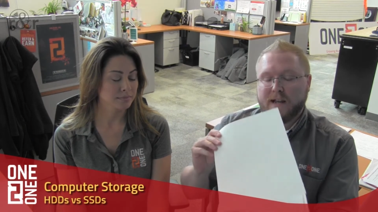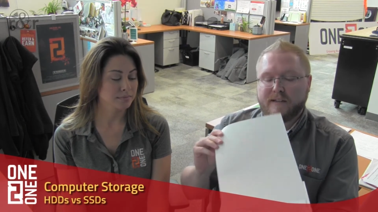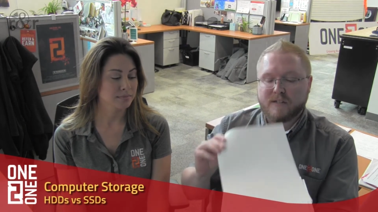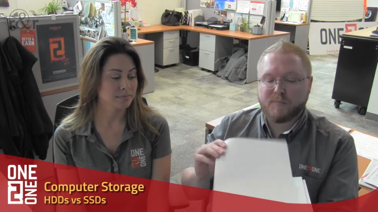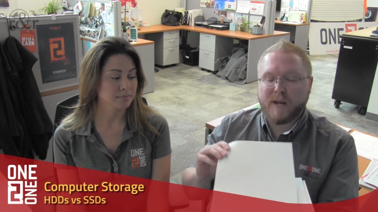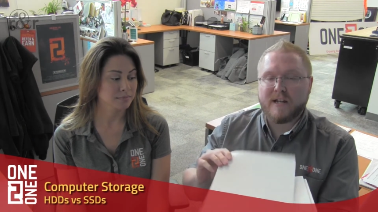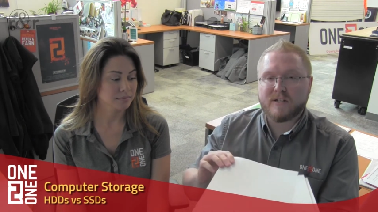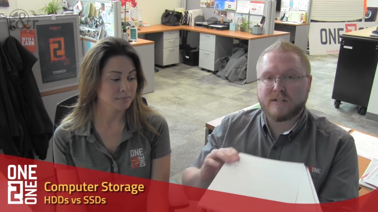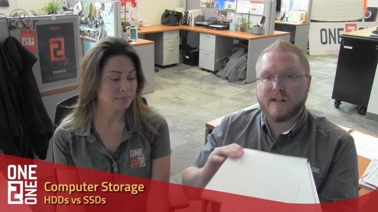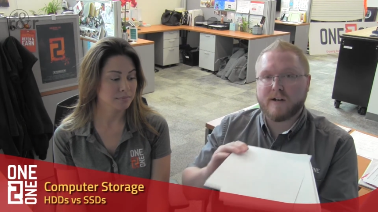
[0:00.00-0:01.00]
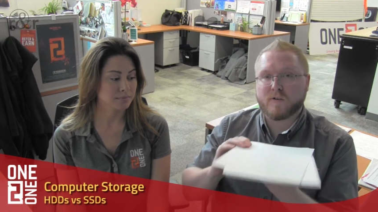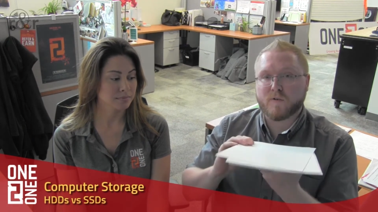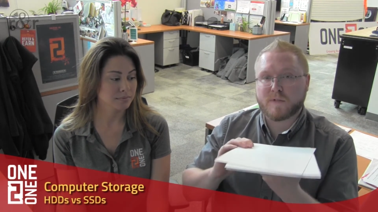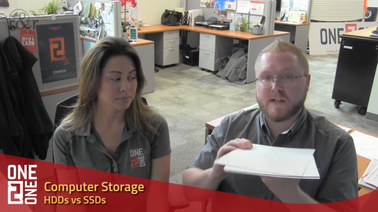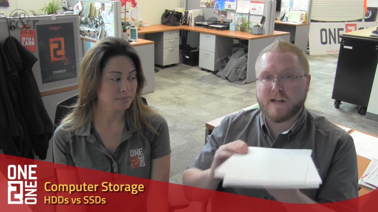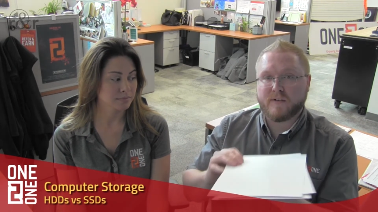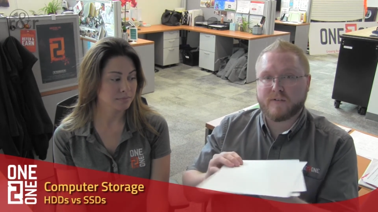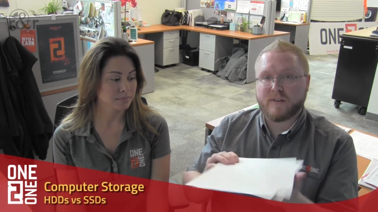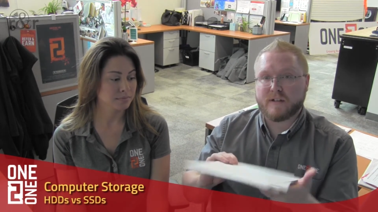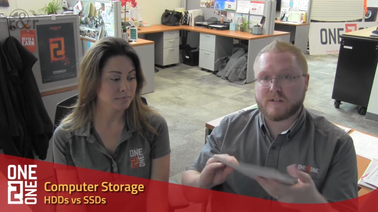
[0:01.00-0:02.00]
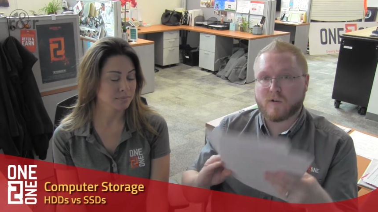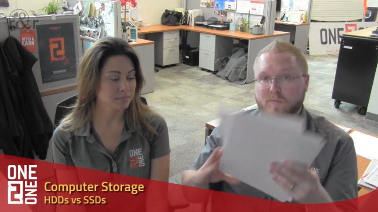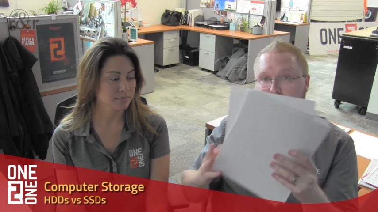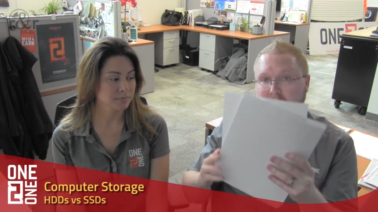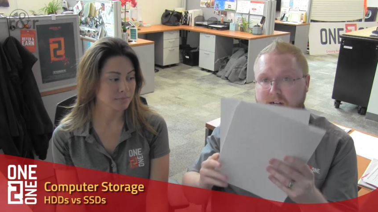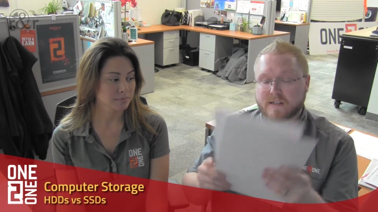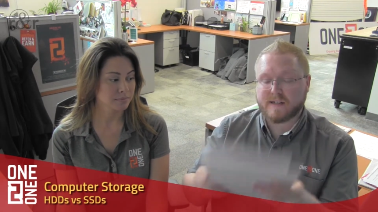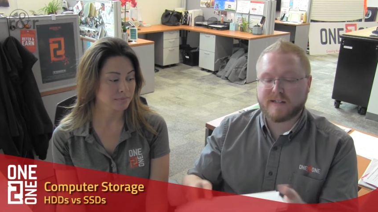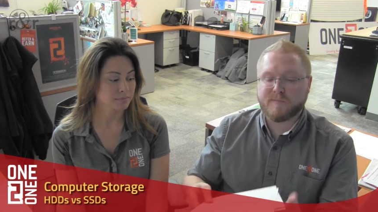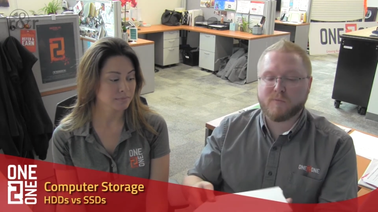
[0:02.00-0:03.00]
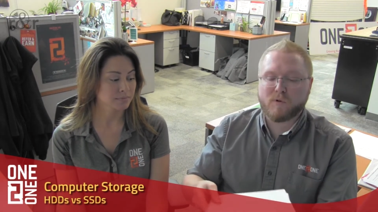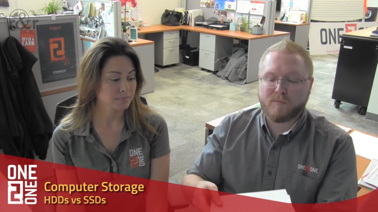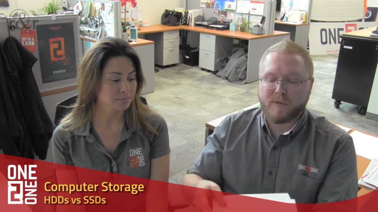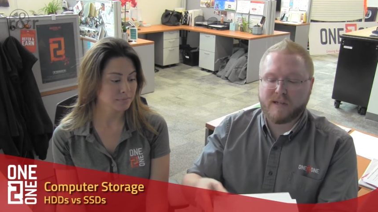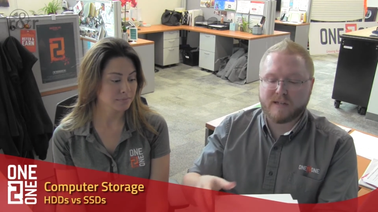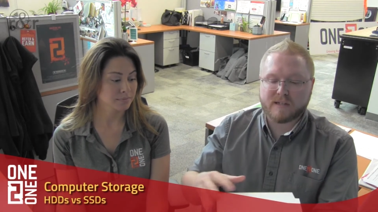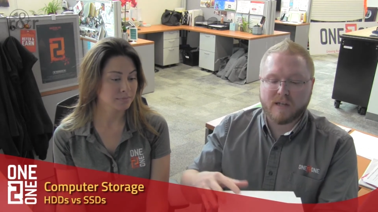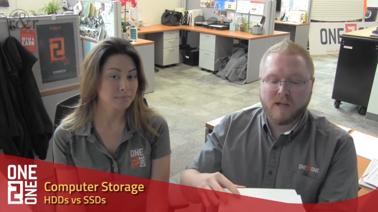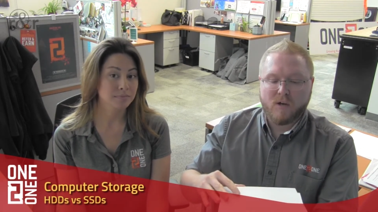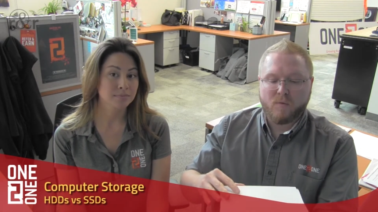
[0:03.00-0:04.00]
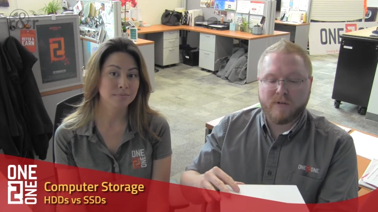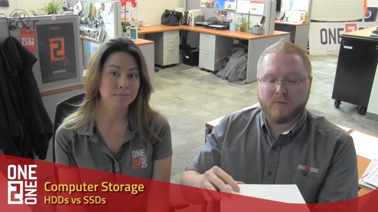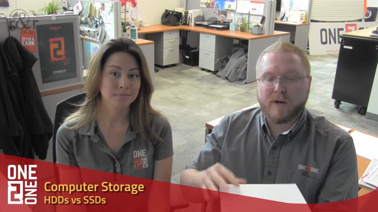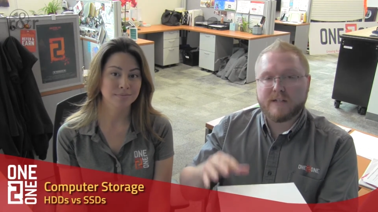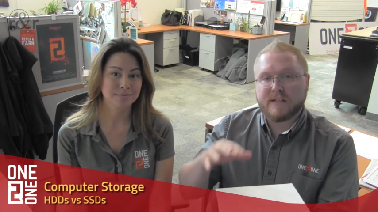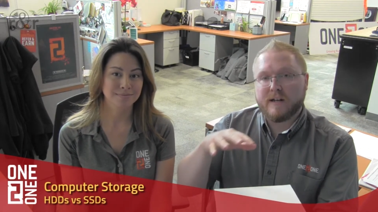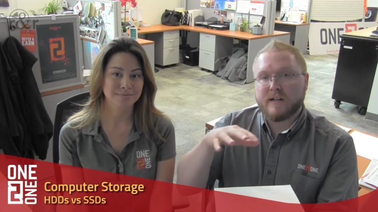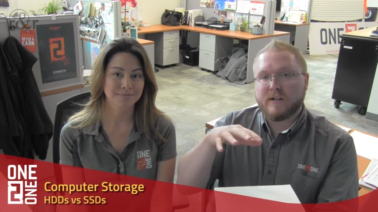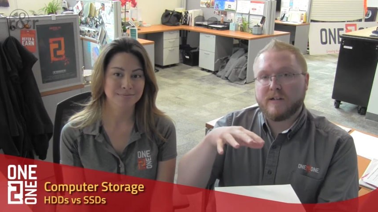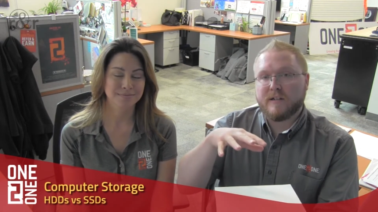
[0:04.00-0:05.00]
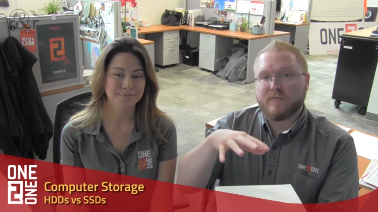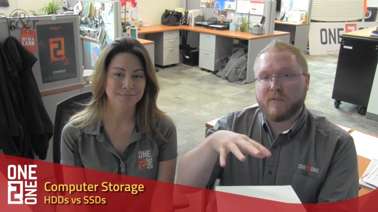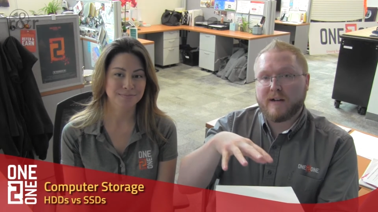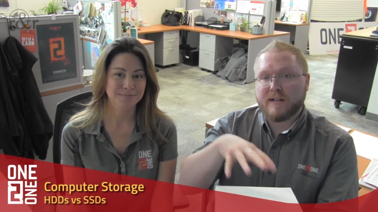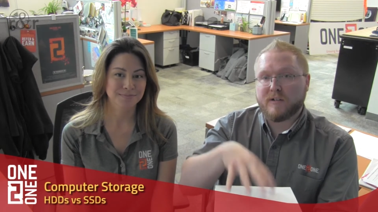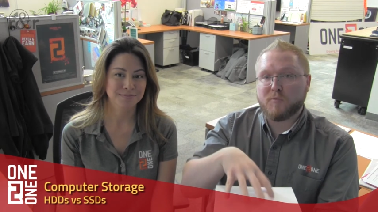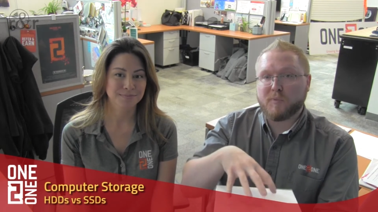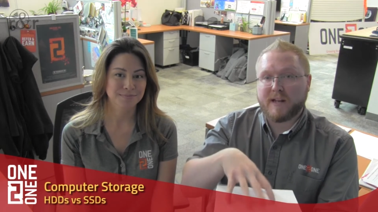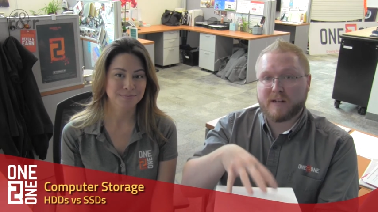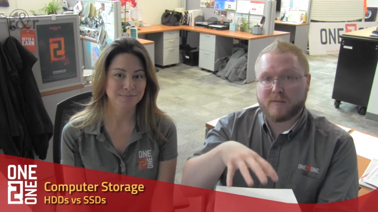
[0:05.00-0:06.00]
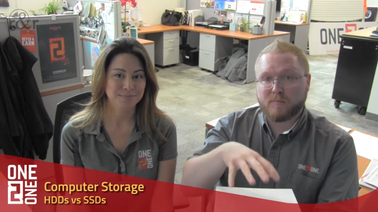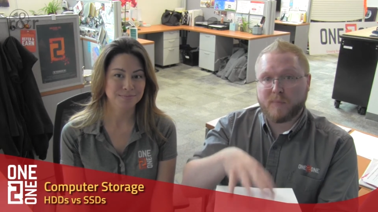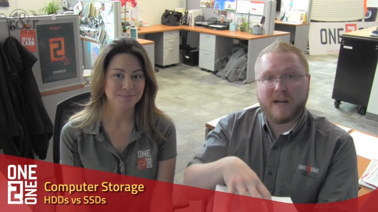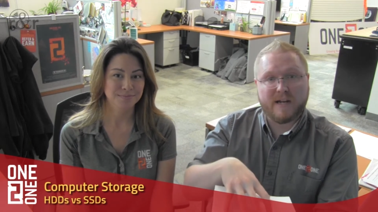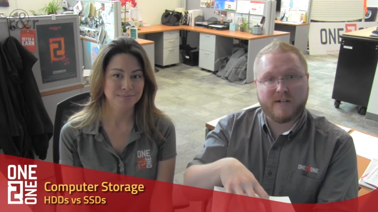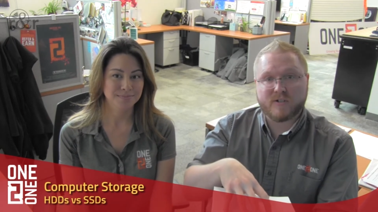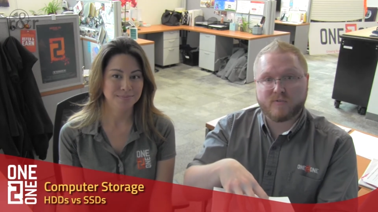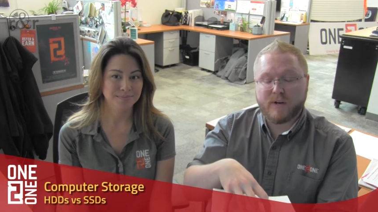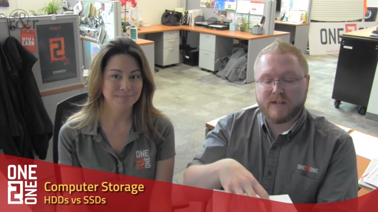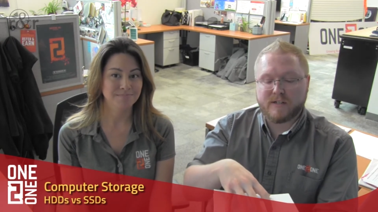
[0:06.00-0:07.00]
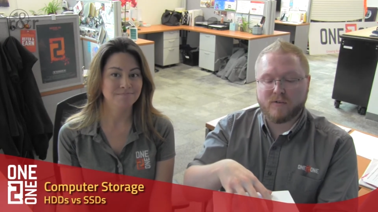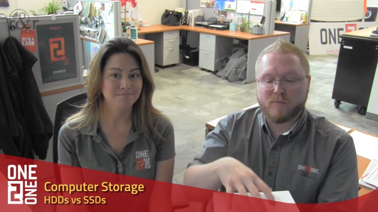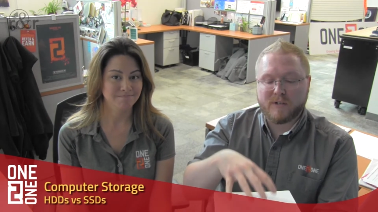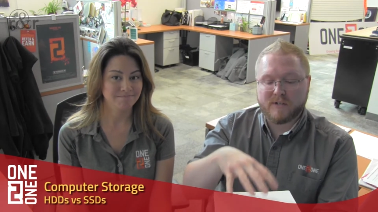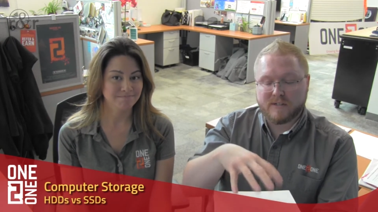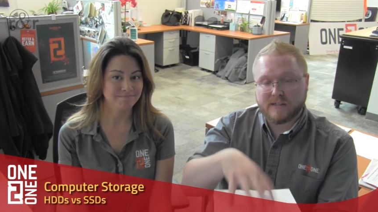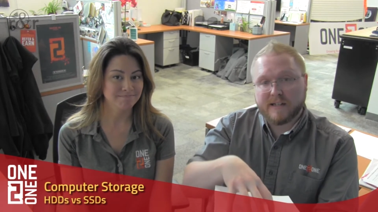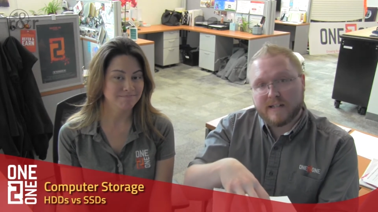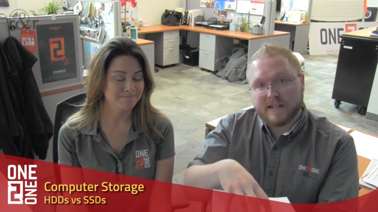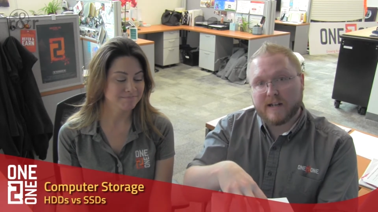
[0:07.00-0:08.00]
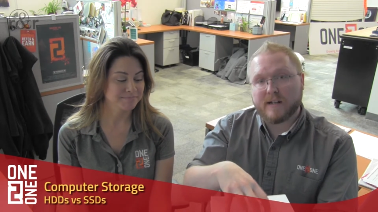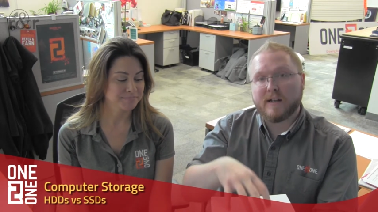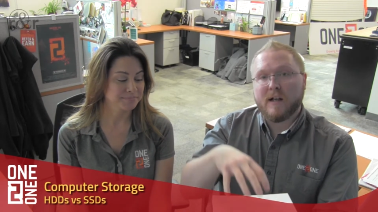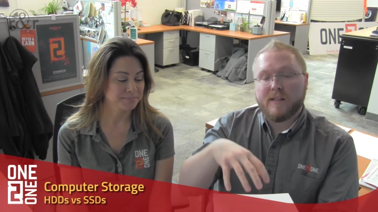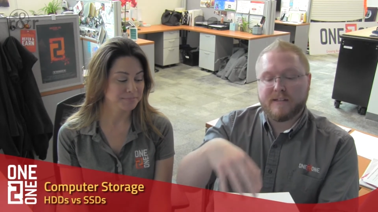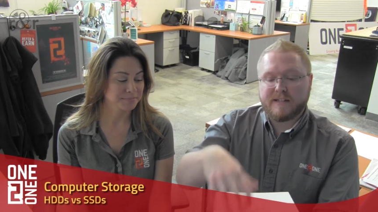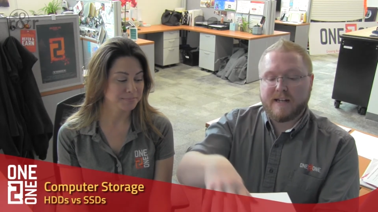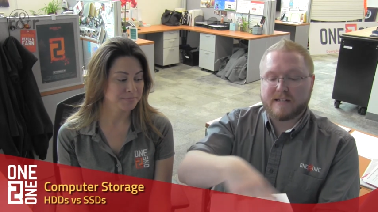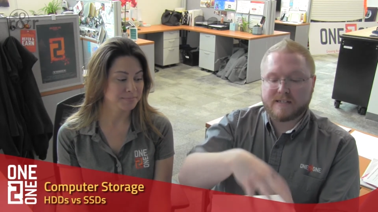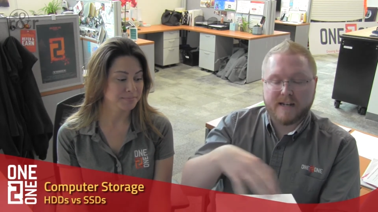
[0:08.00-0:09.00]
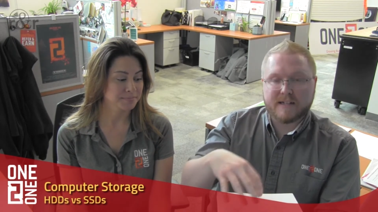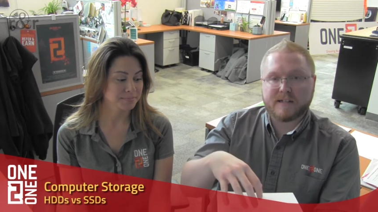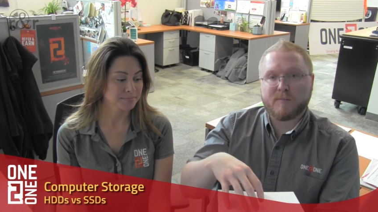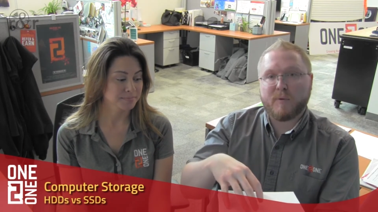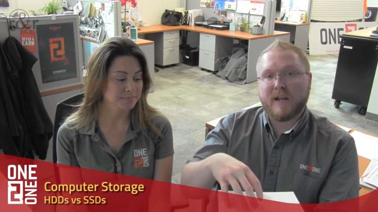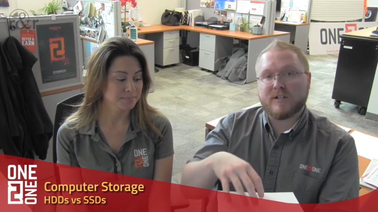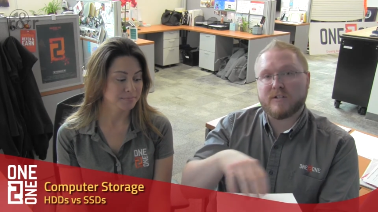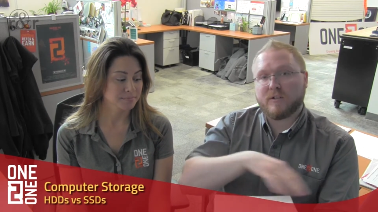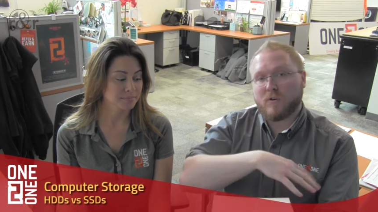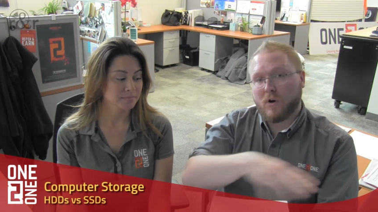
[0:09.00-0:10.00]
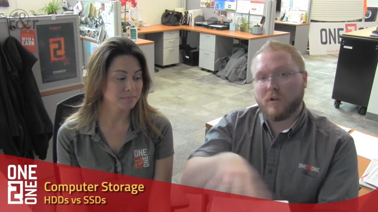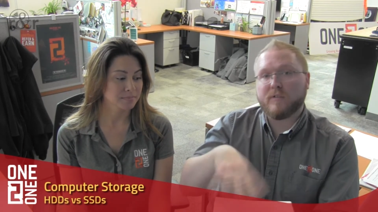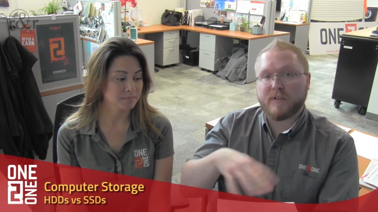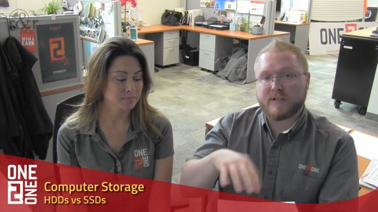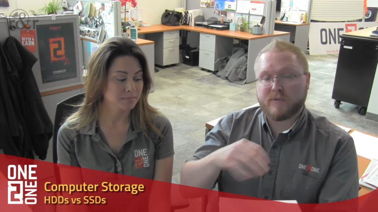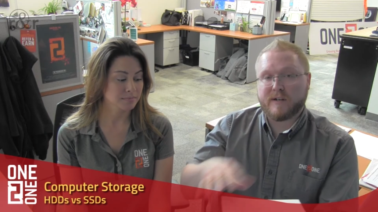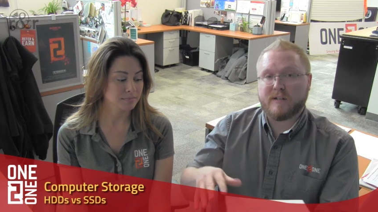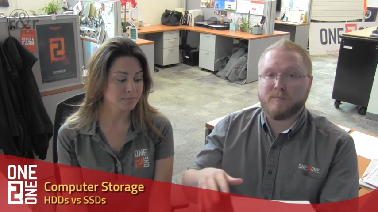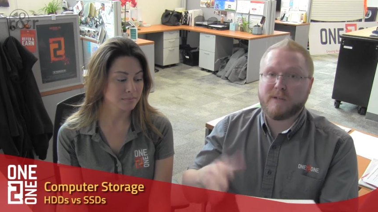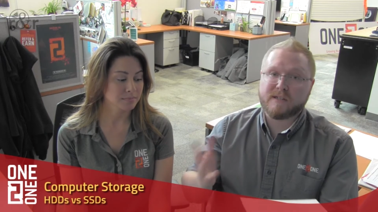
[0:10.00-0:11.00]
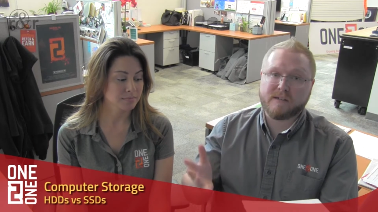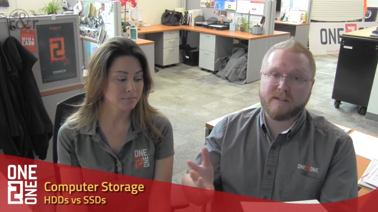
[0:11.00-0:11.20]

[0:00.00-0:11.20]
Speaker 1: And these pages then are grouped together into things called blocks. And that's important because when you write data, you need to find a new blank page to write to. when you delete data, the data stays on the page until all of it's ready to be del